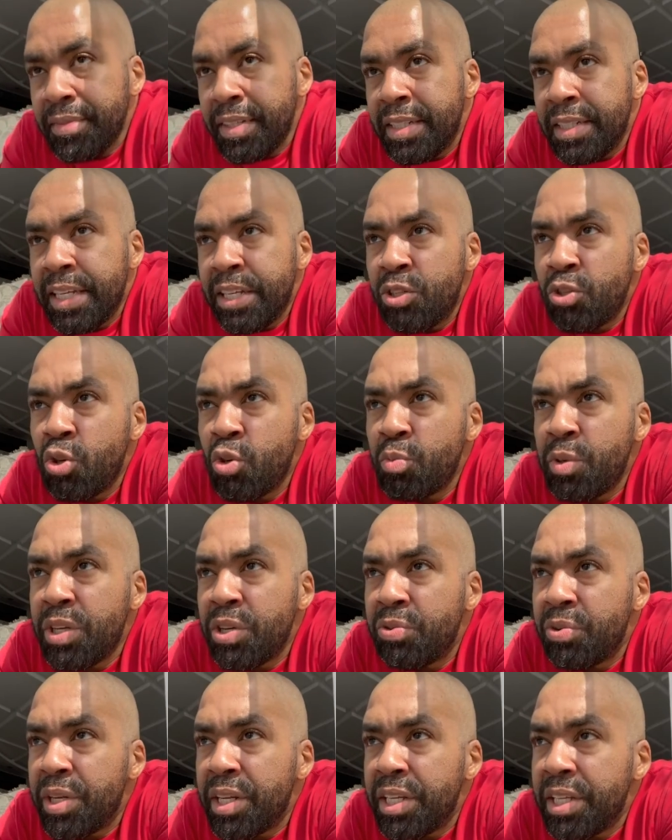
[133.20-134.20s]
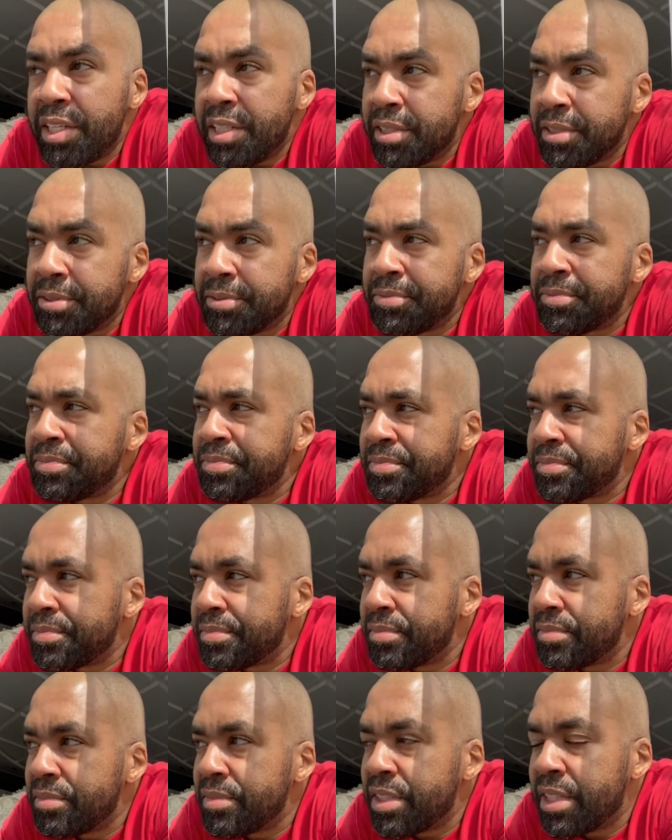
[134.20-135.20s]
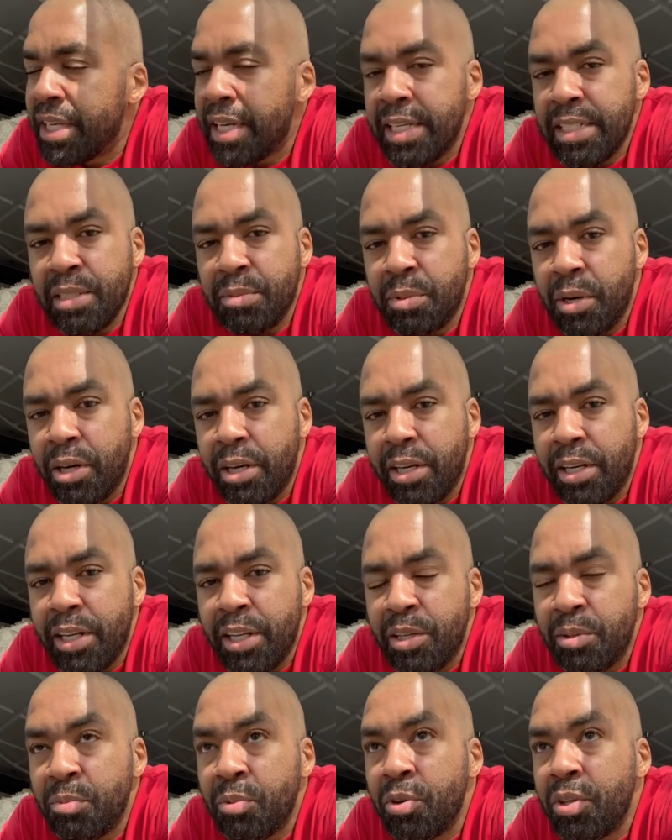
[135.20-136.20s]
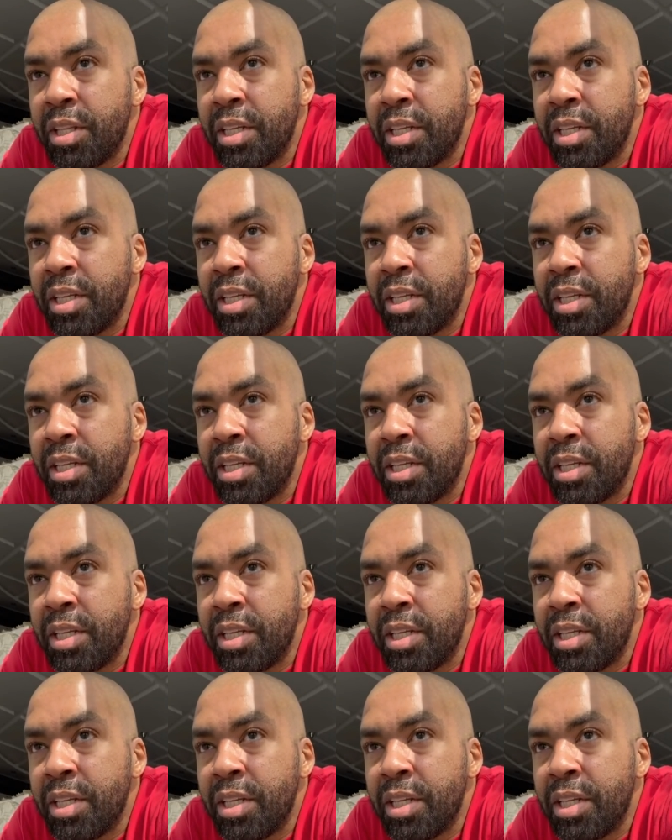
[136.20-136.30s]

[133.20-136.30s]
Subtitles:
that nobody really cares about it anymore.